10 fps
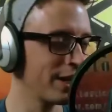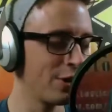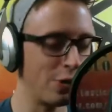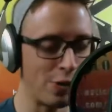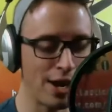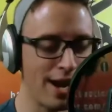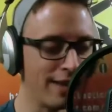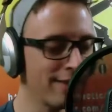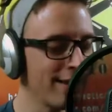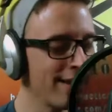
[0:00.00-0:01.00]
in an old
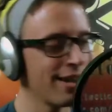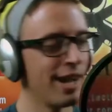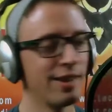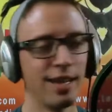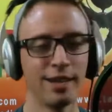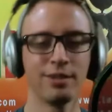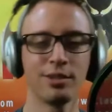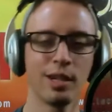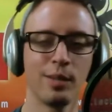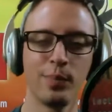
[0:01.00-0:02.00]
hat, and then
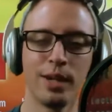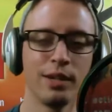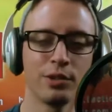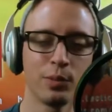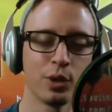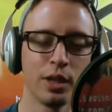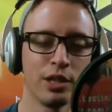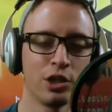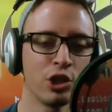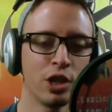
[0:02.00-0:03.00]
some really
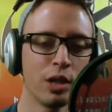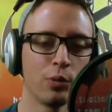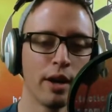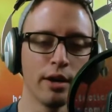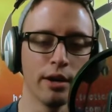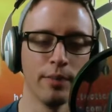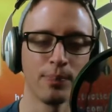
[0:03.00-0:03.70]
shitty writer.